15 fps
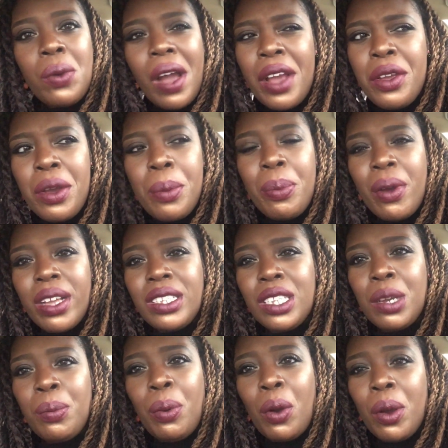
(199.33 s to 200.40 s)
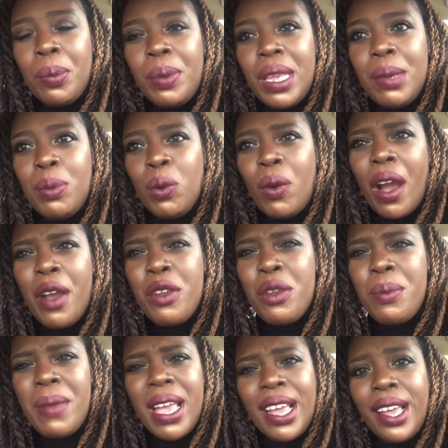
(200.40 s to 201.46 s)
Why are you oppressing poor people? Why are you
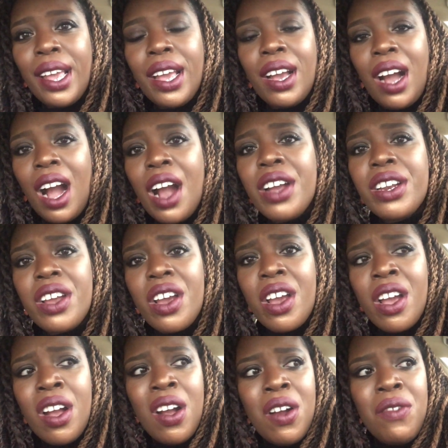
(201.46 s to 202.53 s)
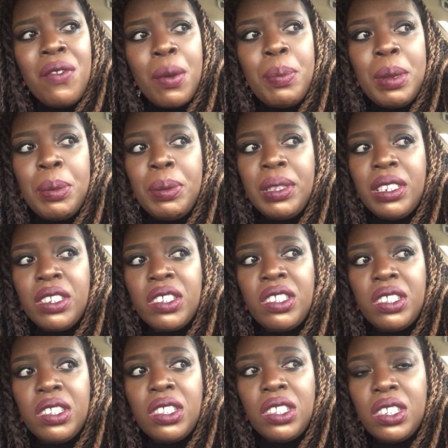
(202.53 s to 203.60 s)
making it harder for people to
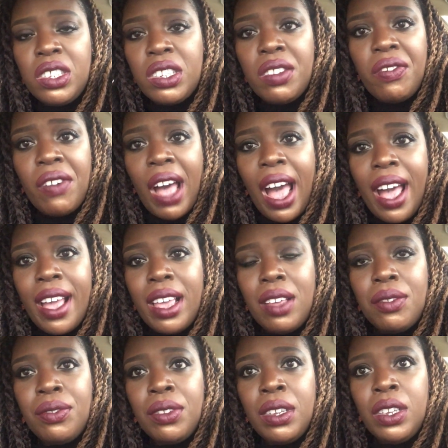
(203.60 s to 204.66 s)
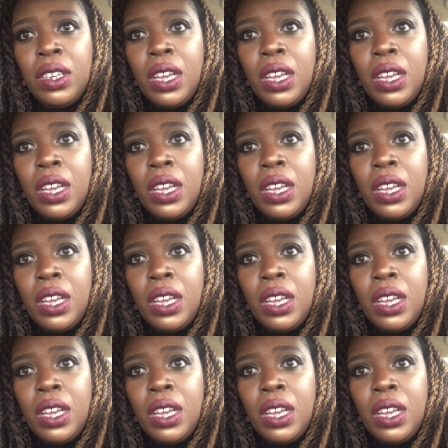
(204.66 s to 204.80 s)
survive?